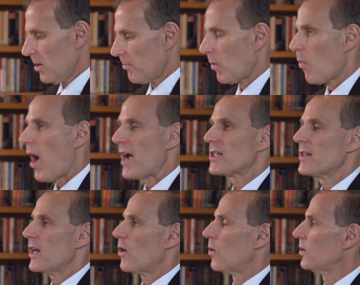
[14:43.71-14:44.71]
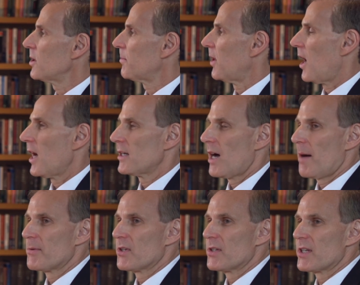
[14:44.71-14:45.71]
But why should that only apply to
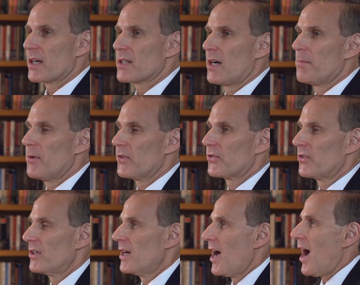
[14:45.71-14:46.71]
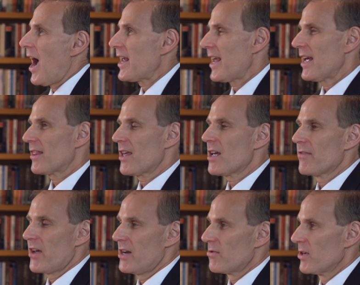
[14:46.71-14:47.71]
opposite sex couples? I can't think
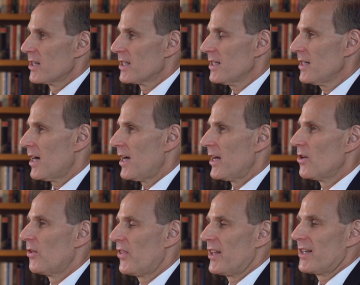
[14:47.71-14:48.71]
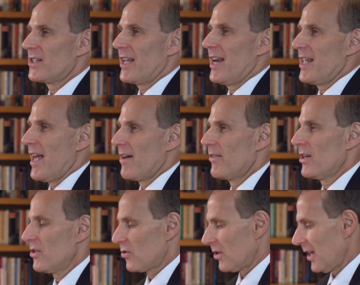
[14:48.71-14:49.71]
of any reason, I don't think there's any
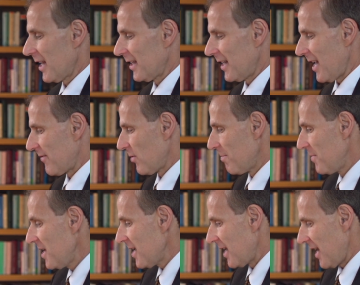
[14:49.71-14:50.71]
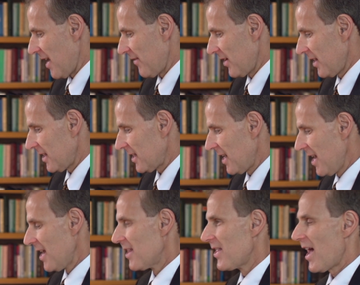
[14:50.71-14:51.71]
evidence or likely to ever be any evidence
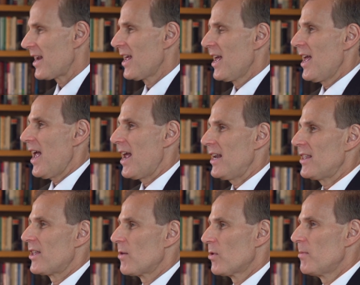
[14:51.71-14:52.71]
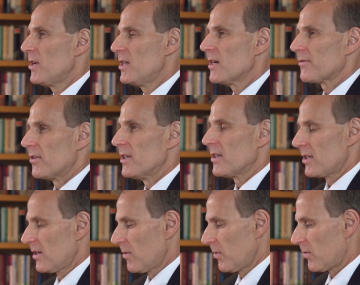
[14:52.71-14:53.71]
that anything would be different
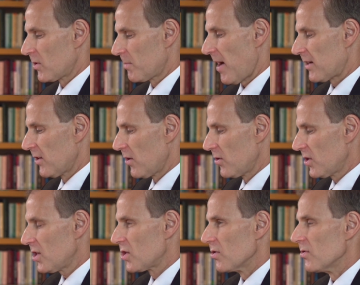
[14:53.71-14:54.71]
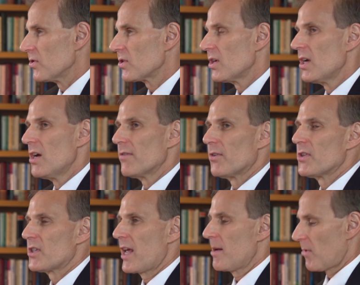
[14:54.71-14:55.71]
with respect to those issues for
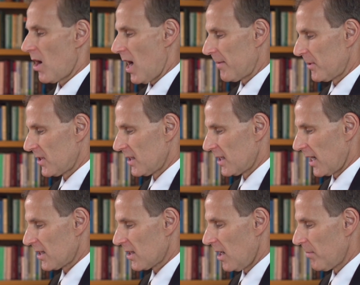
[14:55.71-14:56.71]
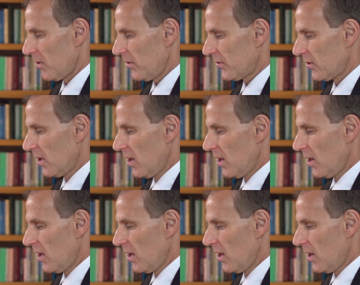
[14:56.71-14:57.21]
same or opposite sex couples.